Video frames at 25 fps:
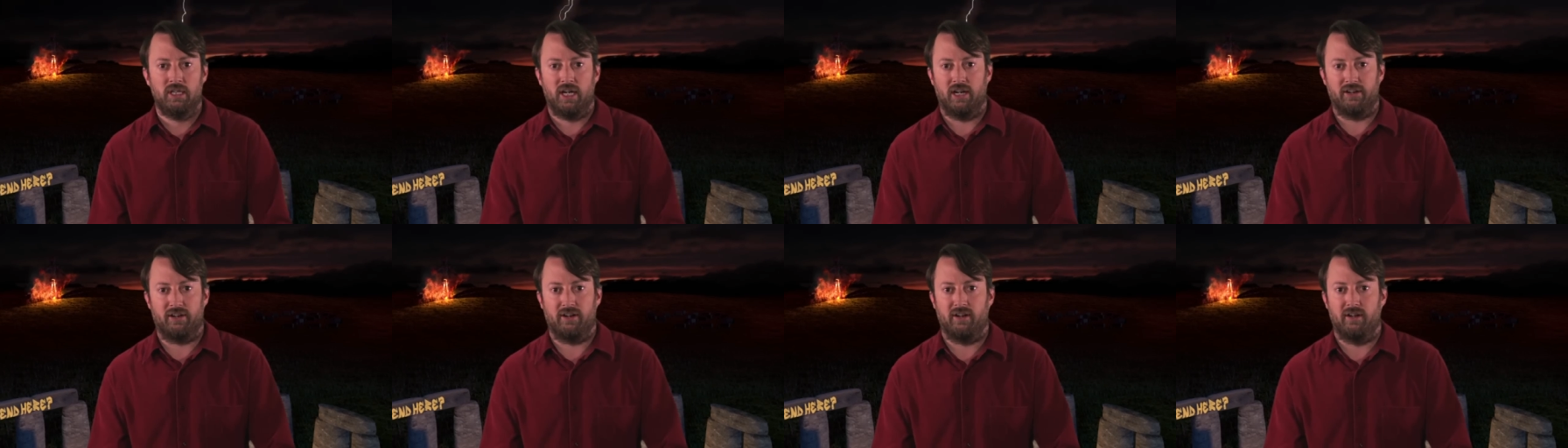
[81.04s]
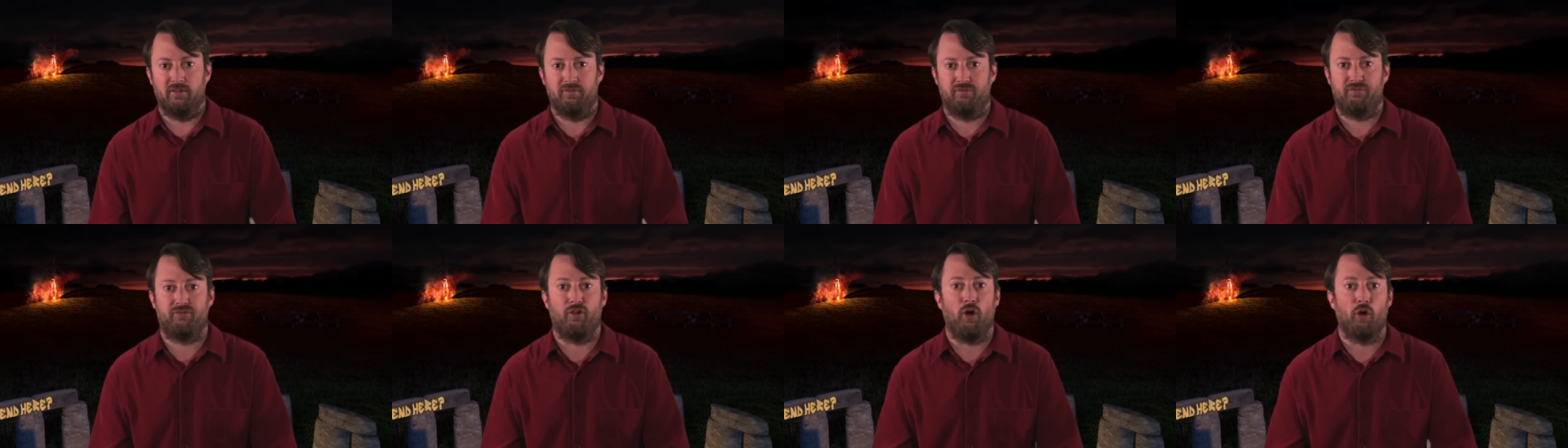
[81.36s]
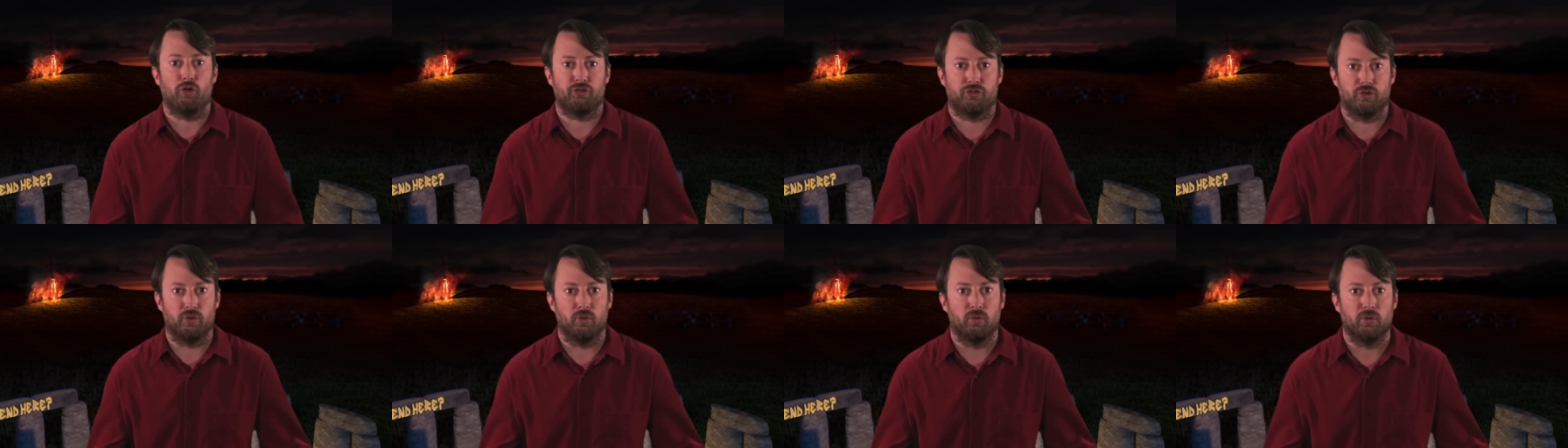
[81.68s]
I don't know,
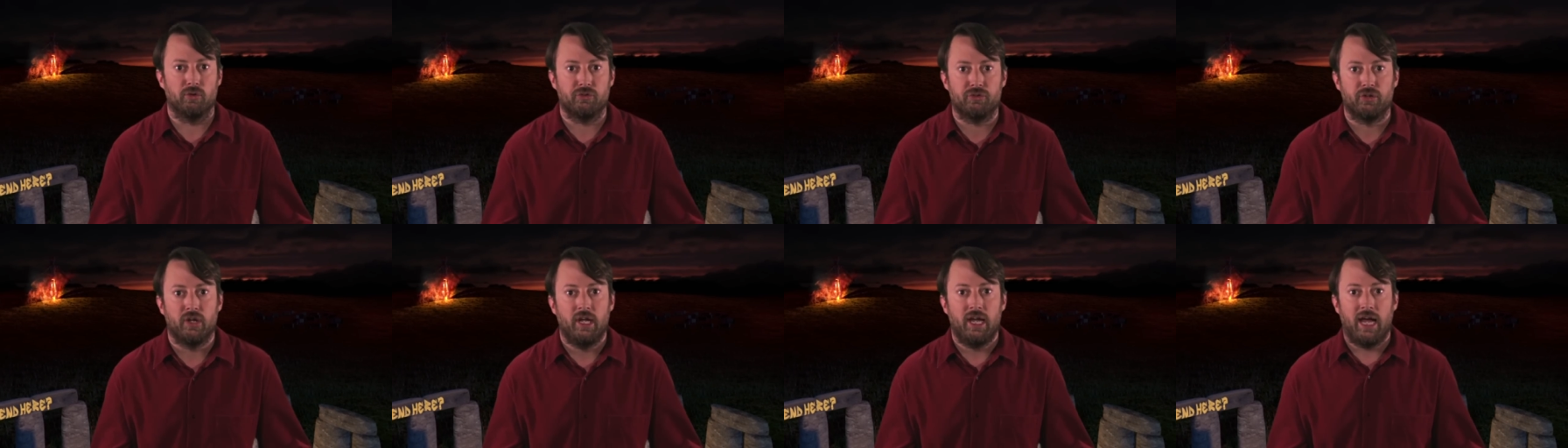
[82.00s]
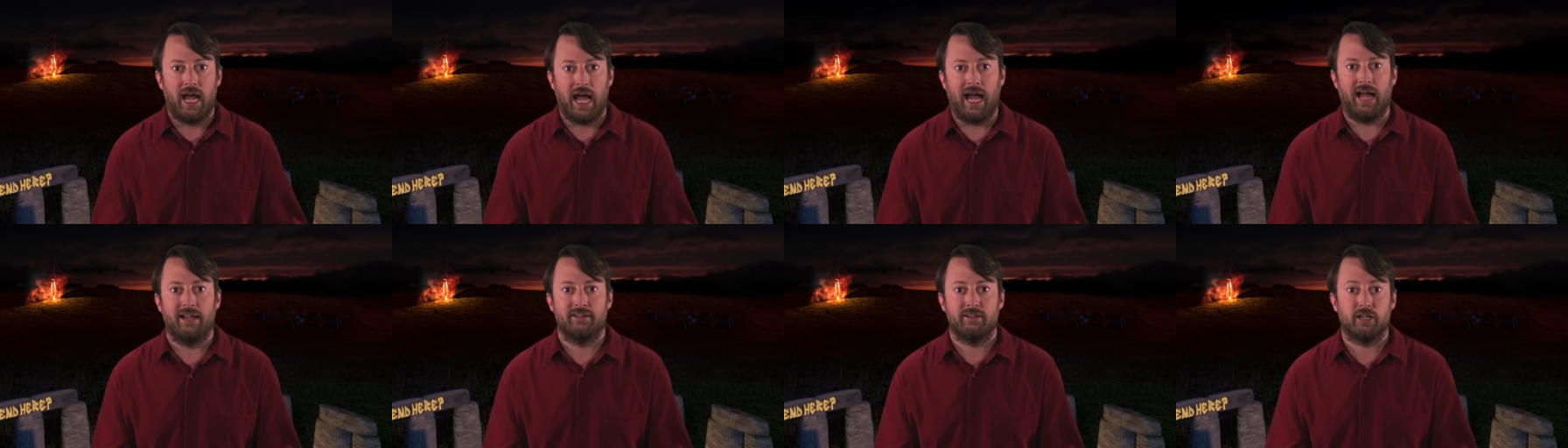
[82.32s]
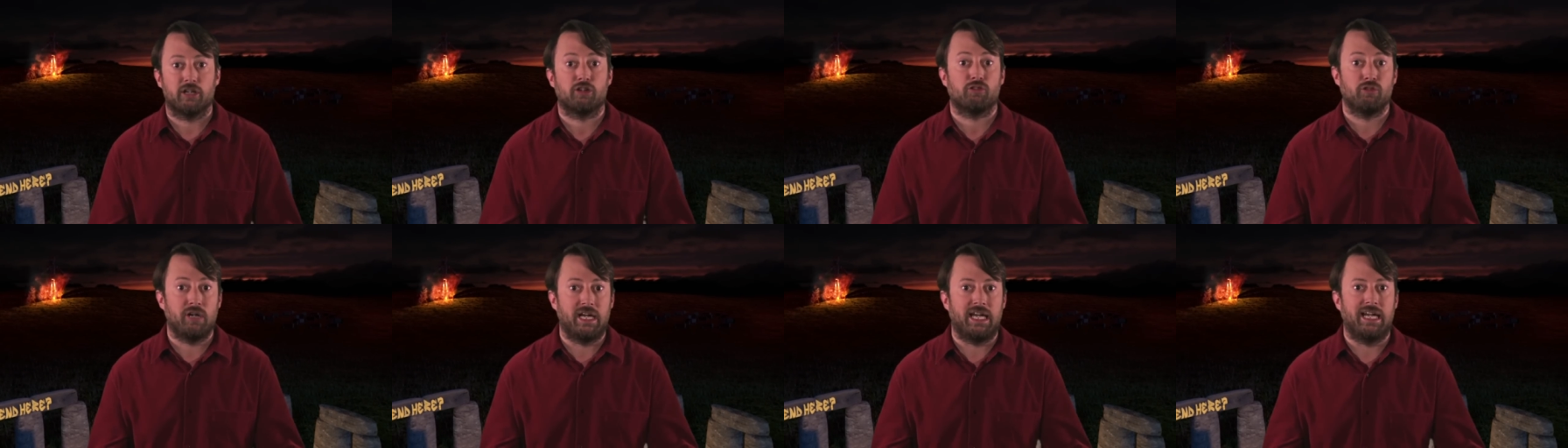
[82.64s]
fossils, and
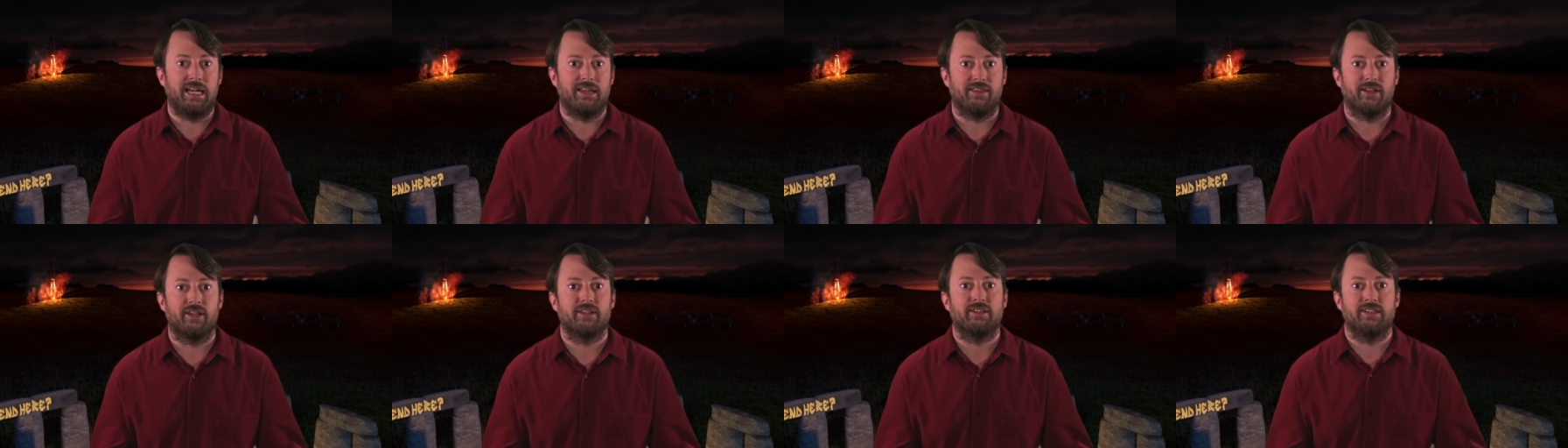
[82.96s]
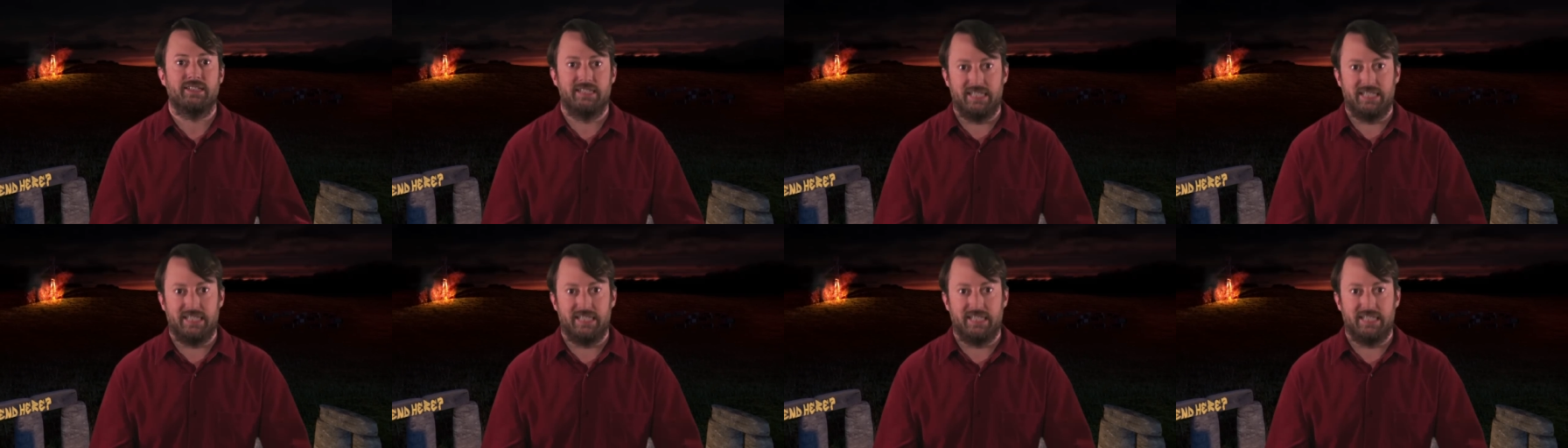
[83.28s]
agree that,